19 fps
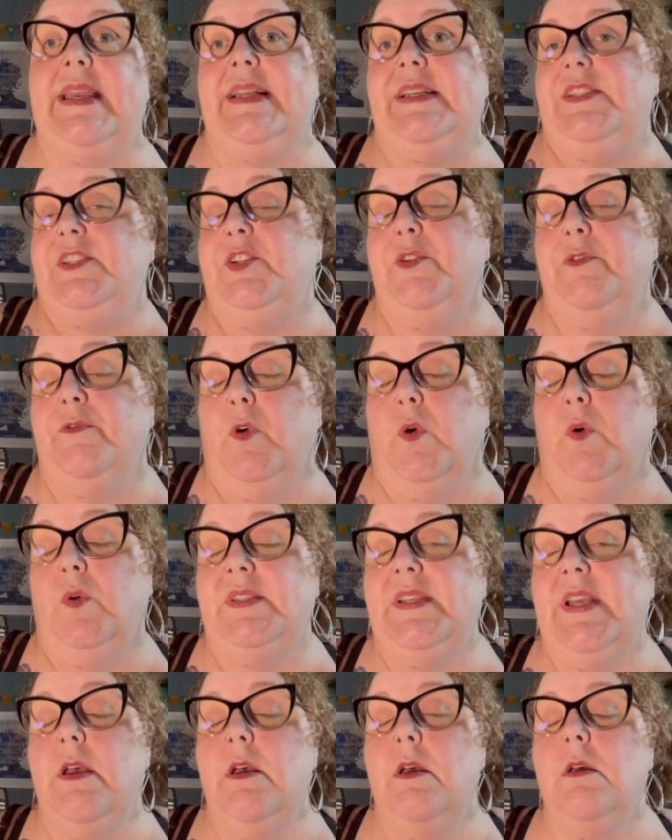is
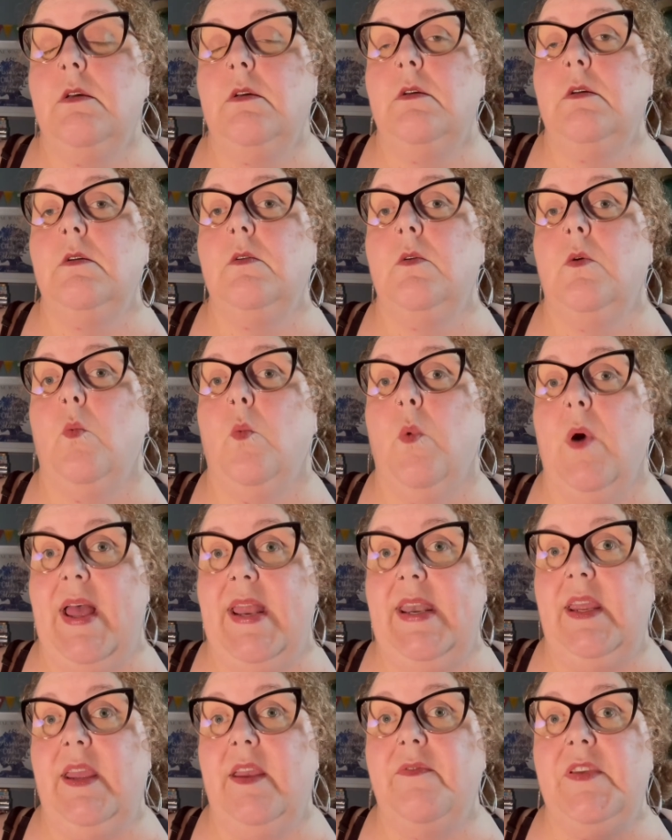twofold.
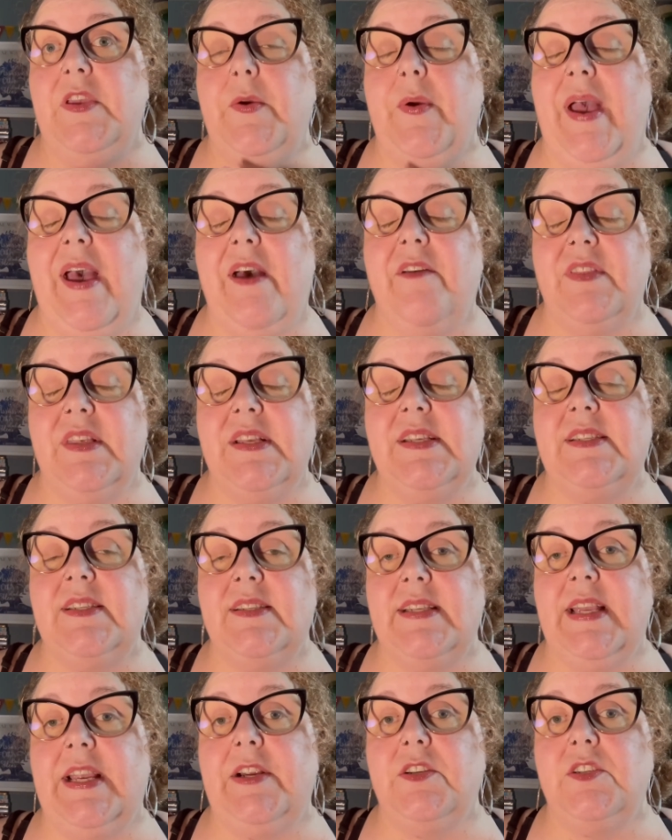One, if you have this
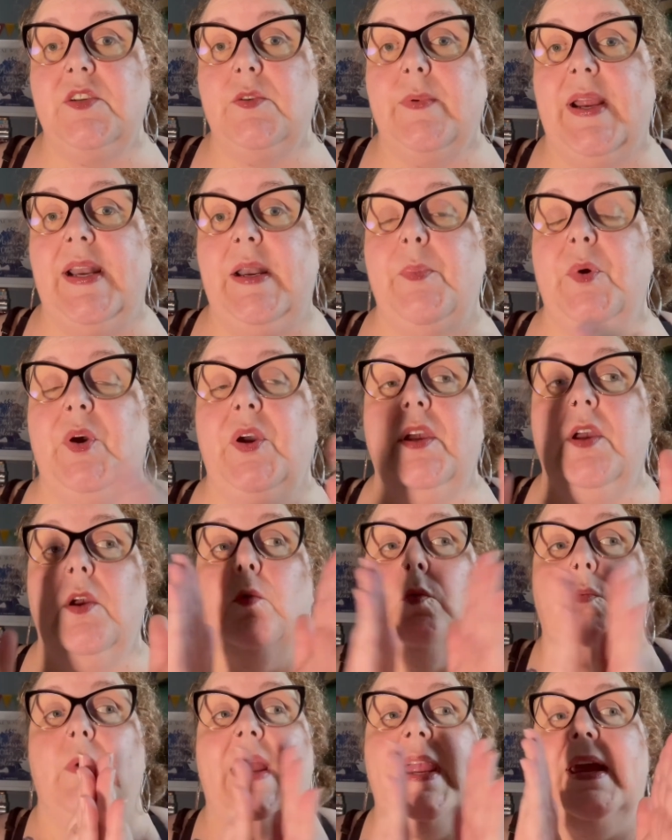desire to write a book,
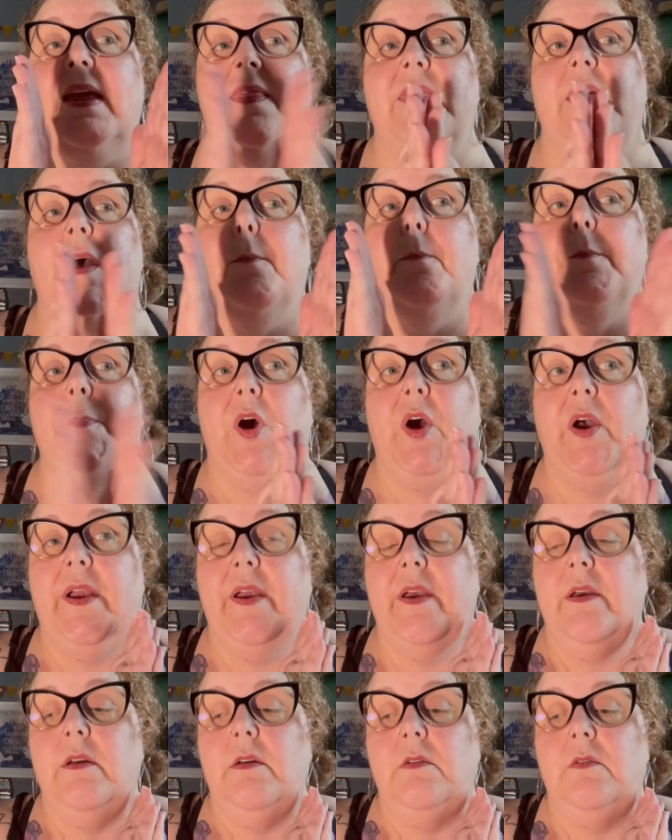write the book,
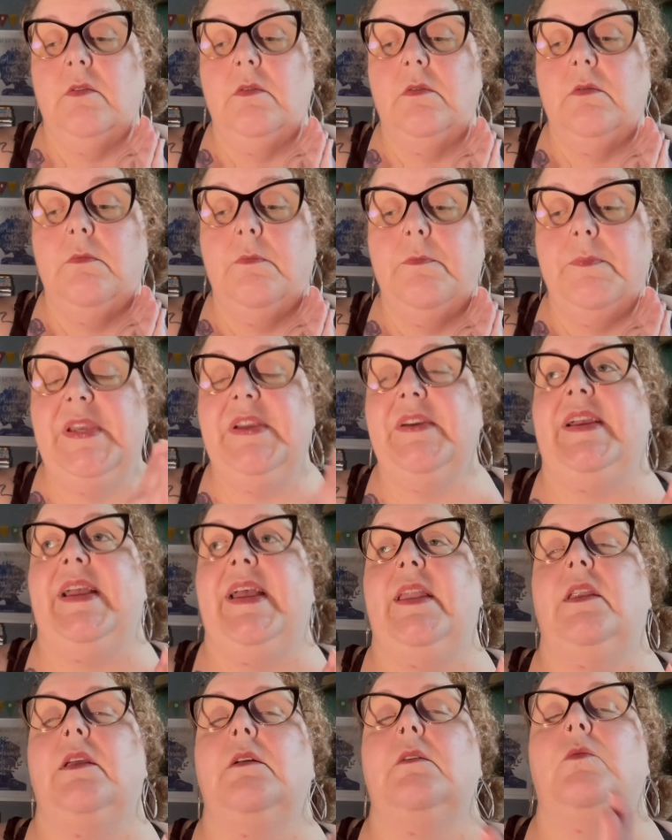
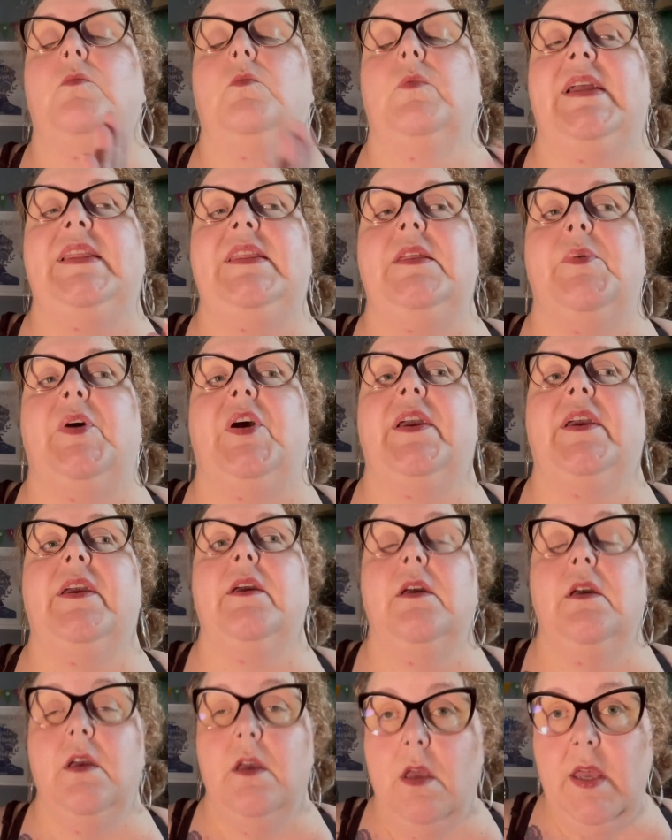period. Write the book.
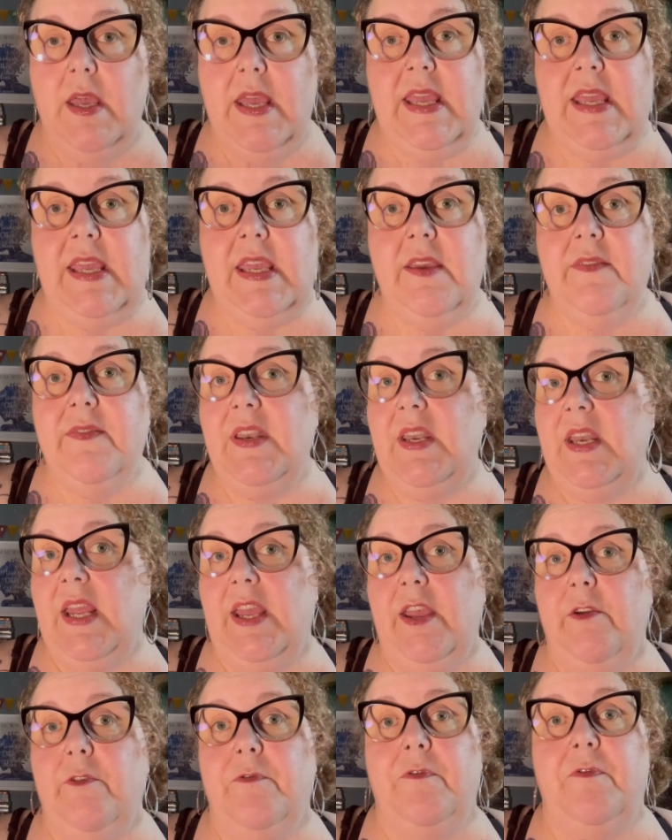Even
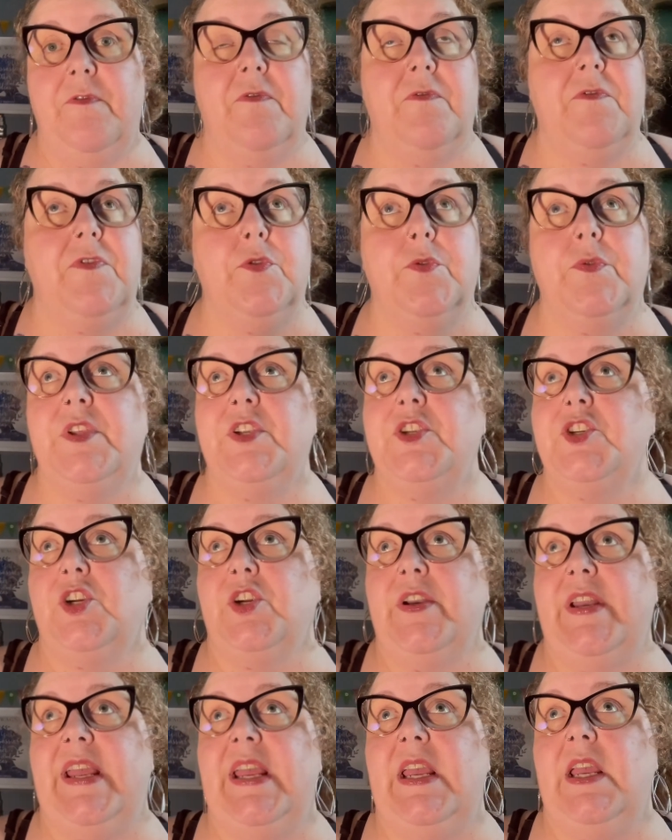if through the
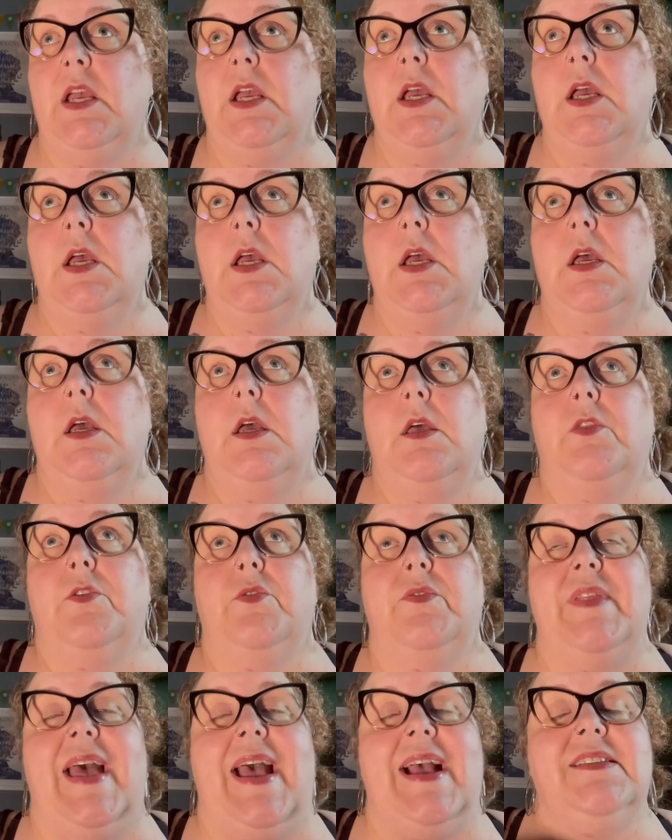journey,
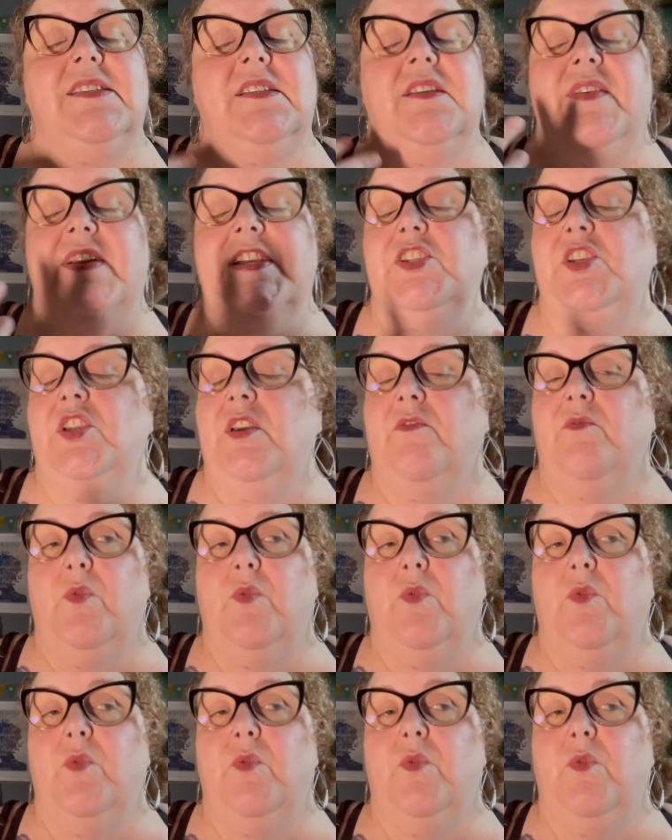through the excavation of